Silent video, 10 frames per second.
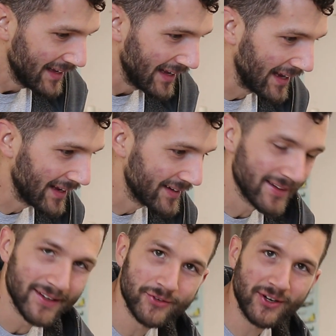and
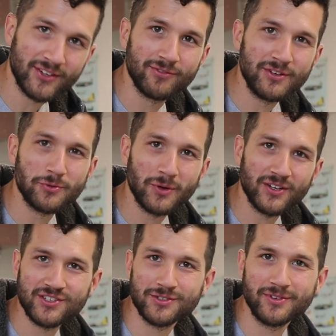address a few
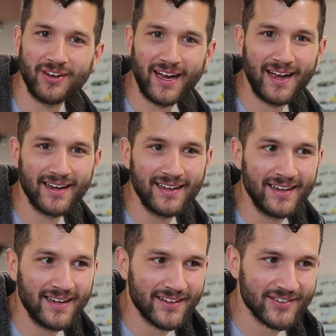questions we've had
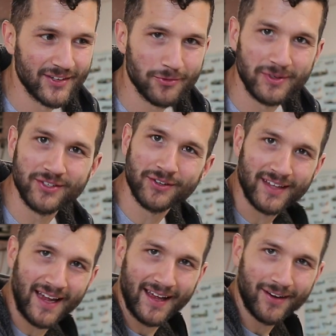since we took
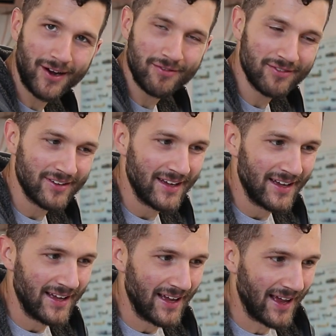the head off,
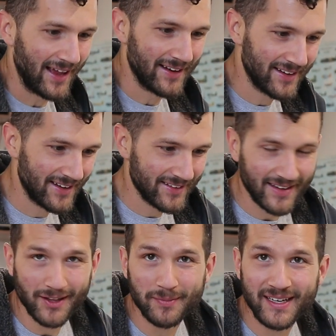and
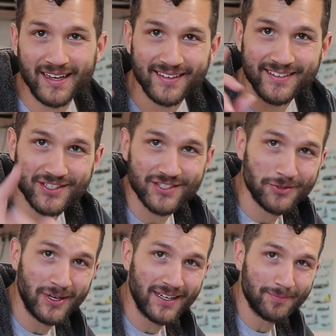that'll be it. It's just a
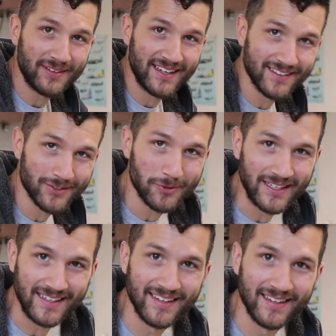quick update this
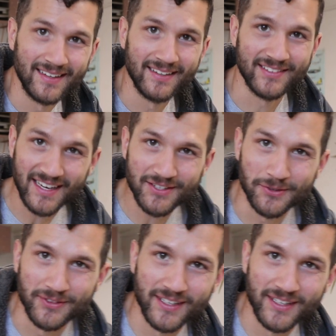week. Stay tuned.